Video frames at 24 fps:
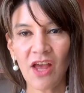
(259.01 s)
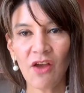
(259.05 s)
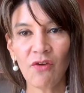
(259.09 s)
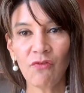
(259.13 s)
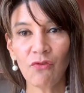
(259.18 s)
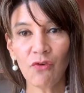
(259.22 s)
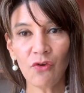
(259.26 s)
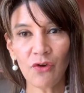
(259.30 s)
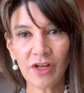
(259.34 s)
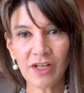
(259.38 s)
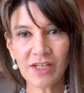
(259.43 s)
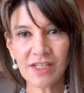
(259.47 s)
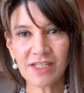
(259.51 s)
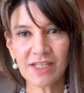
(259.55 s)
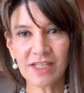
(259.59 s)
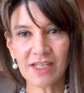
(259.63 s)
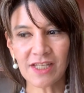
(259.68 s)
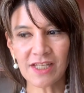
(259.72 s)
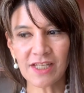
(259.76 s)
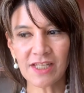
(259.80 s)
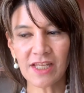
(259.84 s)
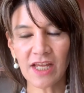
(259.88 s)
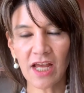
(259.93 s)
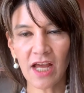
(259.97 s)
For
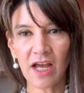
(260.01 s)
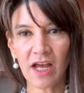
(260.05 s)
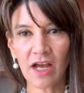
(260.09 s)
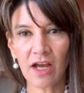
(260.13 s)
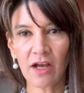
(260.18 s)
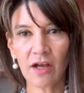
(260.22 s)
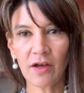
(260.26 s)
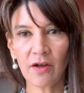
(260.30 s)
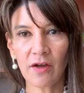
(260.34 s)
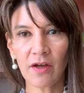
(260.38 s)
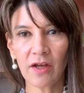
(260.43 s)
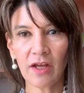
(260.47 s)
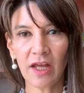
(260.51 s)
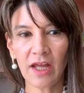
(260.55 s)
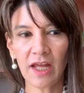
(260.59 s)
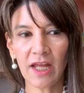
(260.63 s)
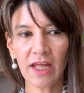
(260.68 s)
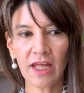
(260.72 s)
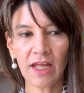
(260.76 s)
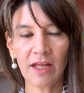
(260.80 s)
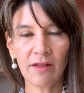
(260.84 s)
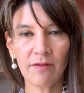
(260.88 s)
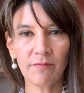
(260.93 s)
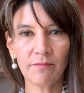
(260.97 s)
instance,
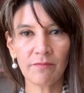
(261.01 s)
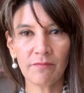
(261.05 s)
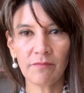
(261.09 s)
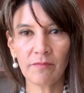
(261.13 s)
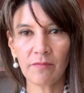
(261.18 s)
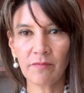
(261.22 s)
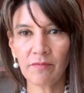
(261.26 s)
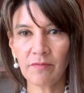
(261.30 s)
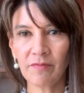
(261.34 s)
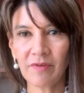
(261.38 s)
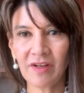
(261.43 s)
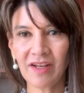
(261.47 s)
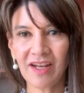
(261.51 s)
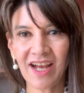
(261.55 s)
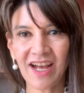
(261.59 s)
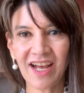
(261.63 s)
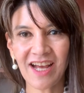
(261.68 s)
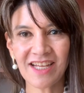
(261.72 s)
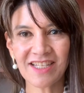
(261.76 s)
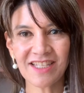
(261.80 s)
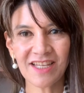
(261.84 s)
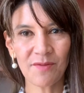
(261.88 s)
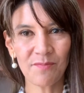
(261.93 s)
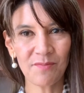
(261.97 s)
and
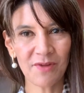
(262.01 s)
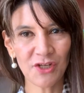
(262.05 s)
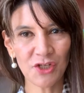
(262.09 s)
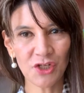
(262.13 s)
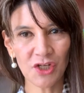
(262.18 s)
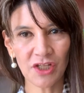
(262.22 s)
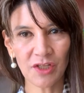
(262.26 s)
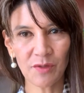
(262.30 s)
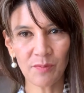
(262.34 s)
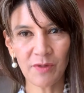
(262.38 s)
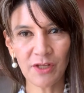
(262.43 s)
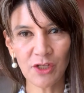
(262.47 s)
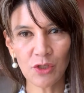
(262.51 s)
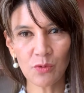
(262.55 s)
as I mentioned,